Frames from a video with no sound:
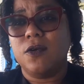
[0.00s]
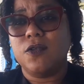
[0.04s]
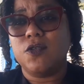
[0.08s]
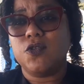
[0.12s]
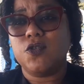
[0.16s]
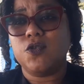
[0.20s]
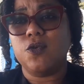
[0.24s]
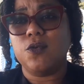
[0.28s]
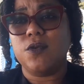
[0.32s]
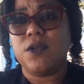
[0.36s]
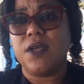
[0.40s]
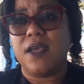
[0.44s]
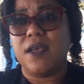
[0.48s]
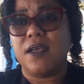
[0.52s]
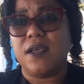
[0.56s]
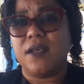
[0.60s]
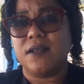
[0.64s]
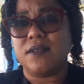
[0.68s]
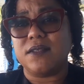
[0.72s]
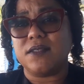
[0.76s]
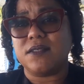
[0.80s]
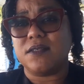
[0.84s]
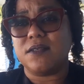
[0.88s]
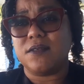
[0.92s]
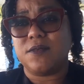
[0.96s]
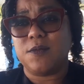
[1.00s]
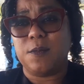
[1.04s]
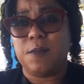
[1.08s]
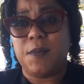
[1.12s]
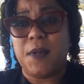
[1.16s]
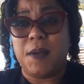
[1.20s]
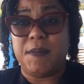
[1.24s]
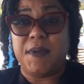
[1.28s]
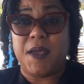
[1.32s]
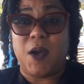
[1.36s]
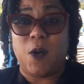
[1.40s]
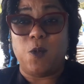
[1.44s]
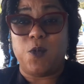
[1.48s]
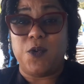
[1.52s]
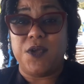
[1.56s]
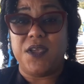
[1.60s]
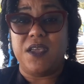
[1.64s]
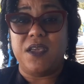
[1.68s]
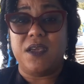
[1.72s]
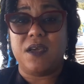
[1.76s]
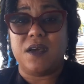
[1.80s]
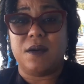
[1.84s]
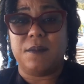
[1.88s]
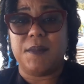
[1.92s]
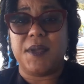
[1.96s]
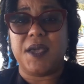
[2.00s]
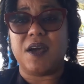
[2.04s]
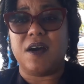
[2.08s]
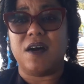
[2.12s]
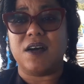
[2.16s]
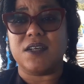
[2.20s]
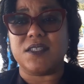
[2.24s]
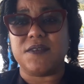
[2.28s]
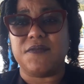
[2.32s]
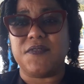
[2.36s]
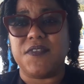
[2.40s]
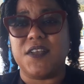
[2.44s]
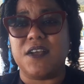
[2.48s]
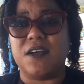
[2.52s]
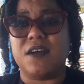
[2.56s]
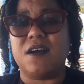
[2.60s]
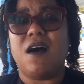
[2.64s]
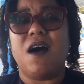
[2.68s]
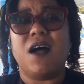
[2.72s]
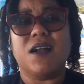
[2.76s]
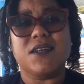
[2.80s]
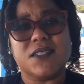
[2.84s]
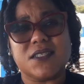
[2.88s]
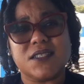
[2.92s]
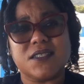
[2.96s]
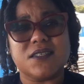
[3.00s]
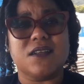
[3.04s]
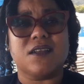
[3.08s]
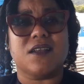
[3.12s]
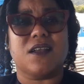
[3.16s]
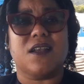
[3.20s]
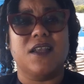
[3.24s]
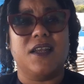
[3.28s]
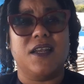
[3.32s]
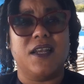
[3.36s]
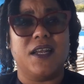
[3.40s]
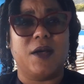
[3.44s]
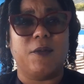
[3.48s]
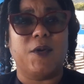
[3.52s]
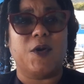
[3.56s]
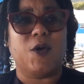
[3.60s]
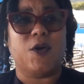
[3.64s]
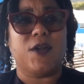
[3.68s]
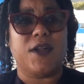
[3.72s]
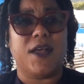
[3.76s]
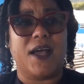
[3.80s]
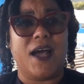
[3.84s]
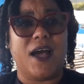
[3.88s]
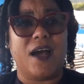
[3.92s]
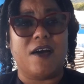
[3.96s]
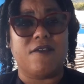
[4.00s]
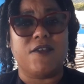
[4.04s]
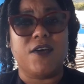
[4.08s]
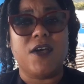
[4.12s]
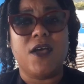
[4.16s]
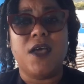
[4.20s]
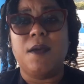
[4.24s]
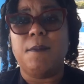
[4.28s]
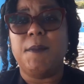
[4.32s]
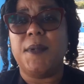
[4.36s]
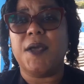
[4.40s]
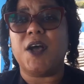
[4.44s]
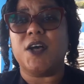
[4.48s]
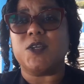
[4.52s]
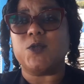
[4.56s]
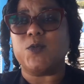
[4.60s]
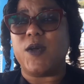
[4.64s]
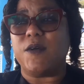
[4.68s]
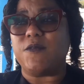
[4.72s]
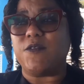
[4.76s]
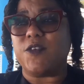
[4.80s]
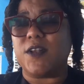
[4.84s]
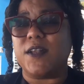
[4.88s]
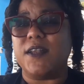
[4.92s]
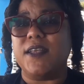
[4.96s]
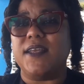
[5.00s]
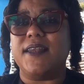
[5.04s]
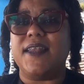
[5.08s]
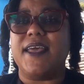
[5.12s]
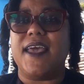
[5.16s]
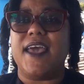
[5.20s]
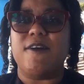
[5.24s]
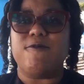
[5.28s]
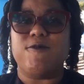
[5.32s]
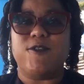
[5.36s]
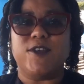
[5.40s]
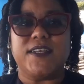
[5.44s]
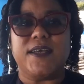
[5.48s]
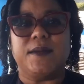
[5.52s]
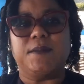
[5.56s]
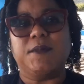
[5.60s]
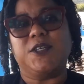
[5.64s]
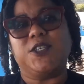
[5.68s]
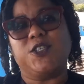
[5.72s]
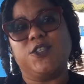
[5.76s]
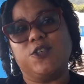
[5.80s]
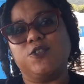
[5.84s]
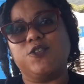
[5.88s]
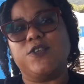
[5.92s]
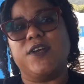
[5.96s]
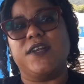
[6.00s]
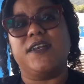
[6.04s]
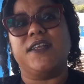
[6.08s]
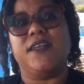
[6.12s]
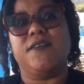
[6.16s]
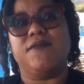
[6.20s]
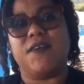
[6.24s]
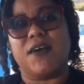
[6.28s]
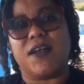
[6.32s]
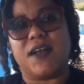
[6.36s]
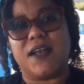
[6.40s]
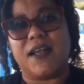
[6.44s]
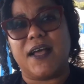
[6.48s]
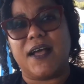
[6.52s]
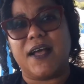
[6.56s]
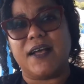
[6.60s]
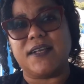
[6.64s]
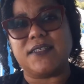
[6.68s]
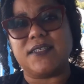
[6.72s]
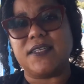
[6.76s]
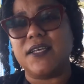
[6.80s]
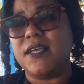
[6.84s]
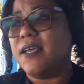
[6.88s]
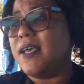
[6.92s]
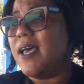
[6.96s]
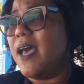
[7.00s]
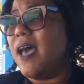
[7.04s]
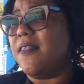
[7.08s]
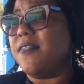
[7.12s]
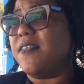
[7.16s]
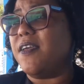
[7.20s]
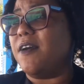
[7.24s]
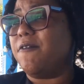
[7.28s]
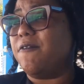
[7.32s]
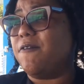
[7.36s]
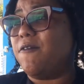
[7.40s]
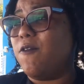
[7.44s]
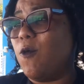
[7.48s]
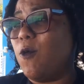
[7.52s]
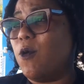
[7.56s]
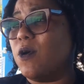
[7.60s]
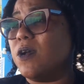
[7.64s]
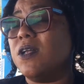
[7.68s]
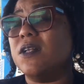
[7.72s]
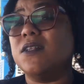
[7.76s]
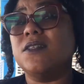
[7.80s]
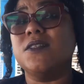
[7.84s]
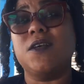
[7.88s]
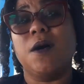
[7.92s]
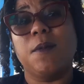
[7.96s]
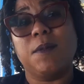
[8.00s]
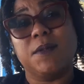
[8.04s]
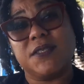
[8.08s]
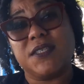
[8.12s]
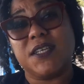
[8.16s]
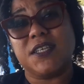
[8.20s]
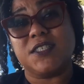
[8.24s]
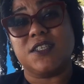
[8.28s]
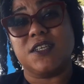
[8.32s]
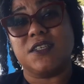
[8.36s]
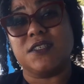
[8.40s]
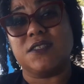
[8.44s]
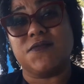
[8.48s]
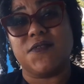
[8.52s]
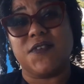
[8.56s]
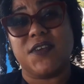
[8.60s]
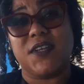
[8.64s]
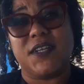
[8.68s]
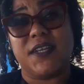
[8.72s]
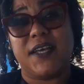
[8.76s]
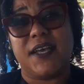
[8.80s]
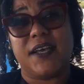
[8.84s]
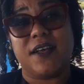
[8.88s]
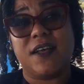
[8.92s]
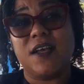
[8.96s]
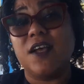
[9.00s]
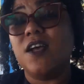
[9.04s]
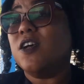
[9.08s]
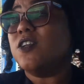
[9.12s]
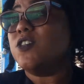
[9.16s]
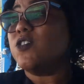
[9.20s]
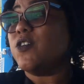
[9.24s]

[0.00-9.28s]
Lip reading: 2 days, maybe a week, because of the constant cleaning that we're going to have, because we have to clean every time the children leave a class, and there are 4 double sessions for the day.